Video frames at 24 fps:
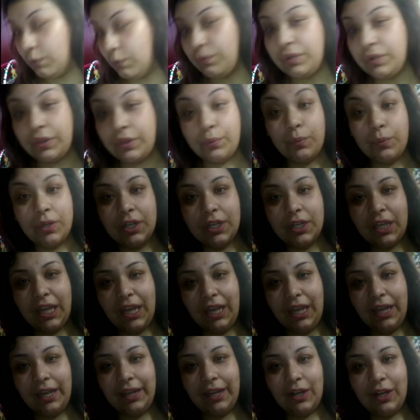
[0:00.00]
With one
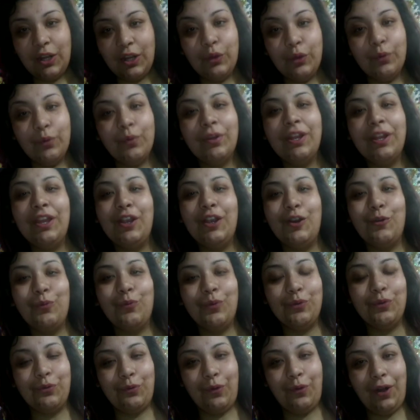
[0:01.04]
kid, you only hear
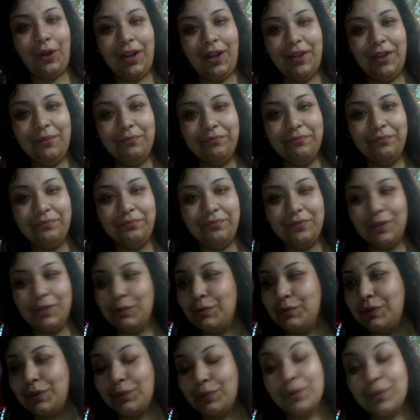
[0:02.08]
one cry.
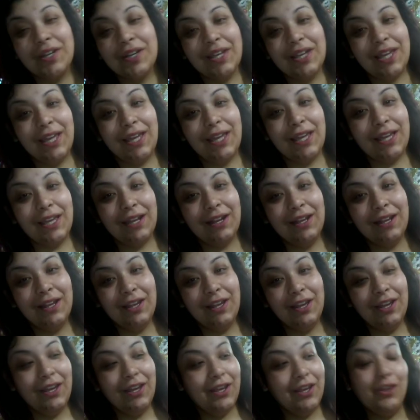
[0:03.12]
With one kid,
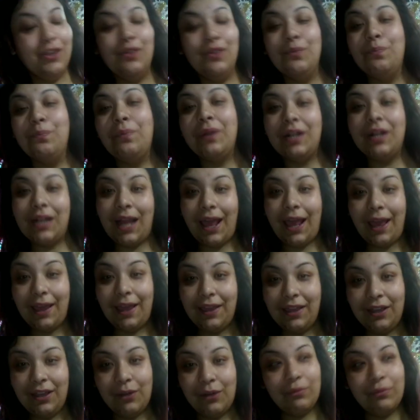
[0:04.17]
you
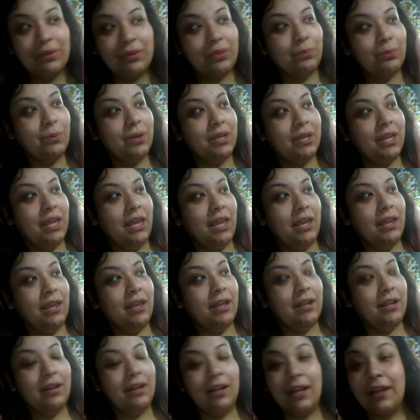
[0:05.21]
play. With one
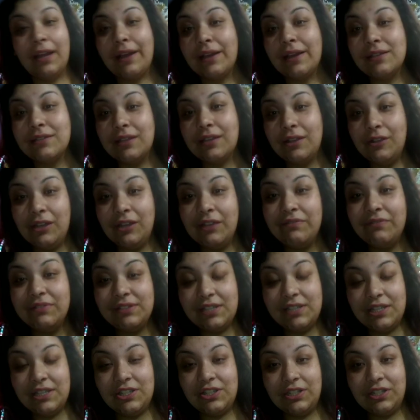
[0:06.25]
kid, like I said, you give
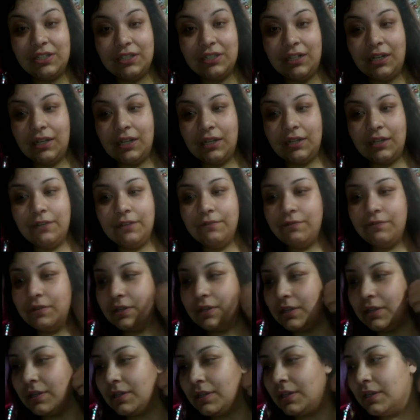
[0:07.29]
attention to love.
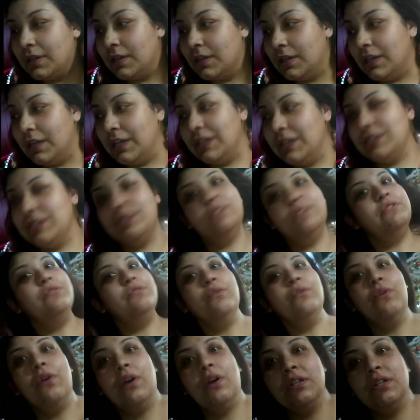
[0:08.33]
It's just
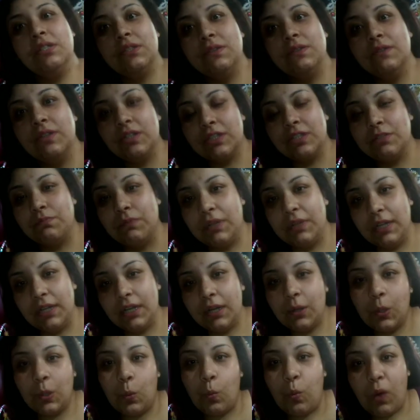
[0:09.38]
so hard to
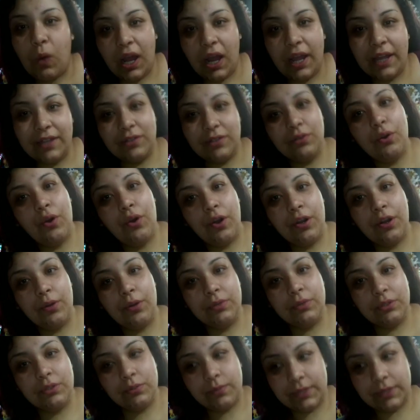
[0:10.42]
explain why it's harder
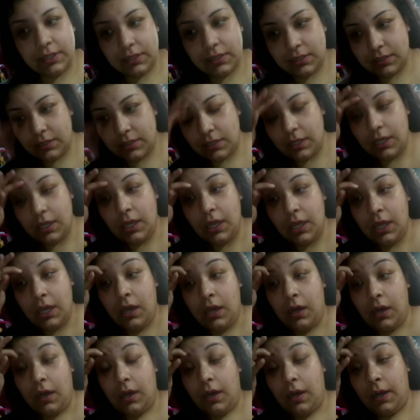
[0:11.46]
with twins.
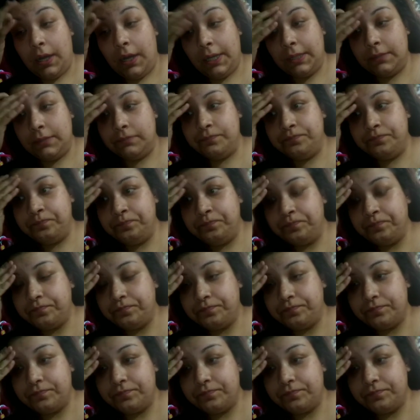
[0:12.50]
Um,